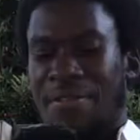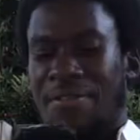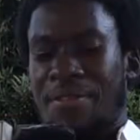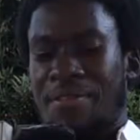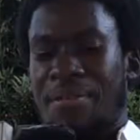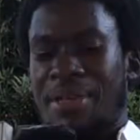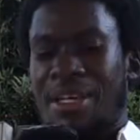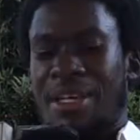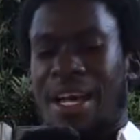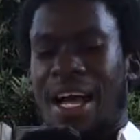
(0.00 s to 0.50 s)
for
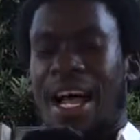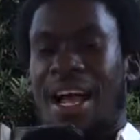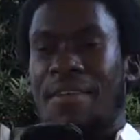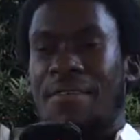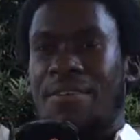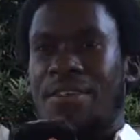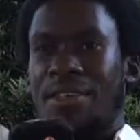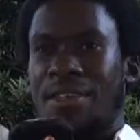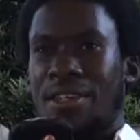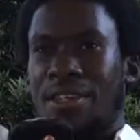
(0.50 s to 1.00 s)
me, I have
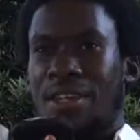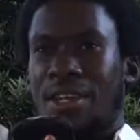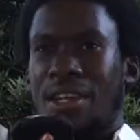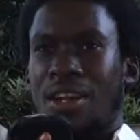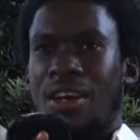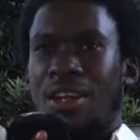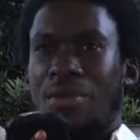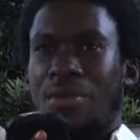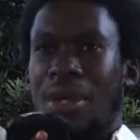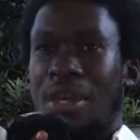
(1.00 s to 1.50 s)
learned it
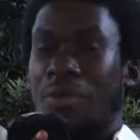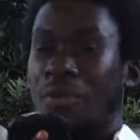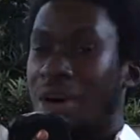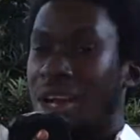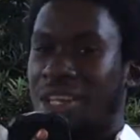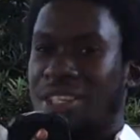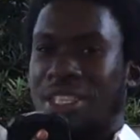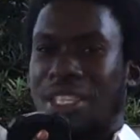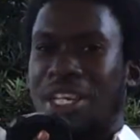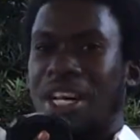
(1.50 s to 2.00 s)
along the way.
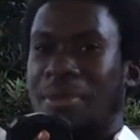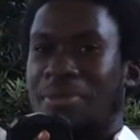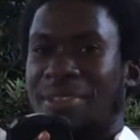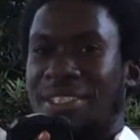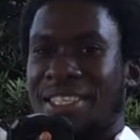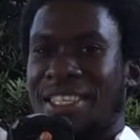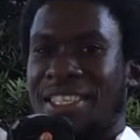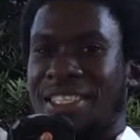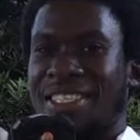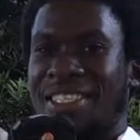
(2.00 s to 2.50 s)
One is the Cub to
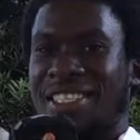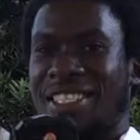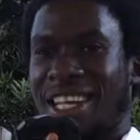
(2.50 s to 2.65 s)
Kitchen.